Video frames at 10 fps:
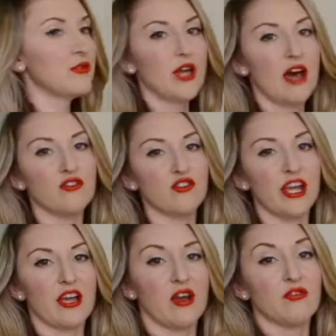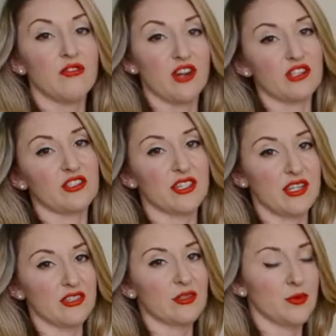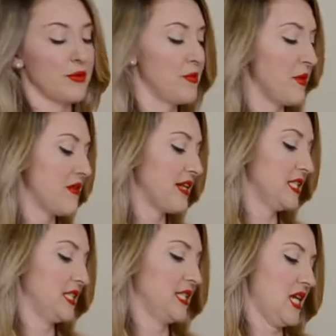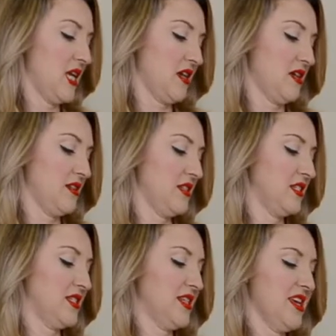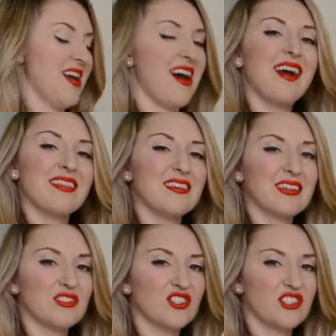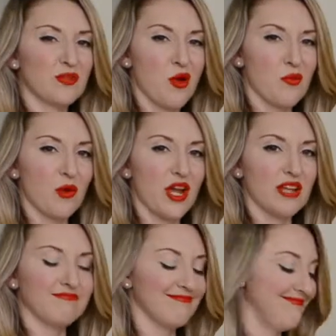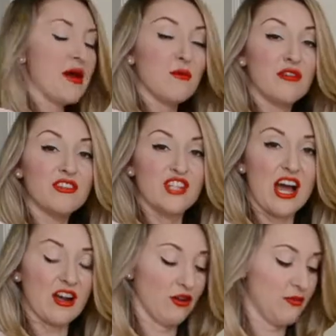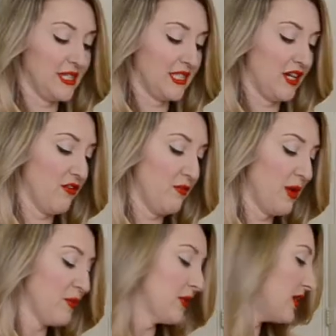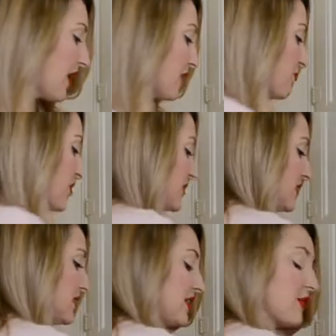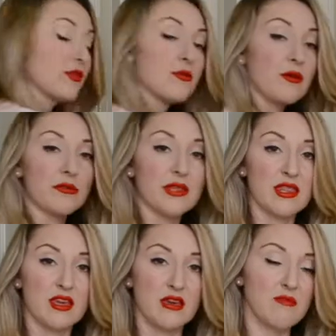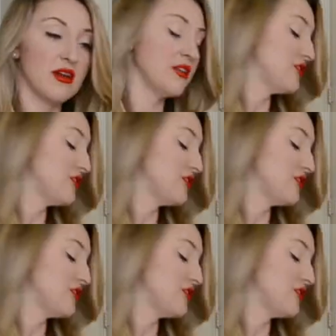to have a drink first because it's bourbon brownies, and I think that's just appropriate. I'm more of a Jack girl myself, but I really kind of wanted to stick with the bourbon theme and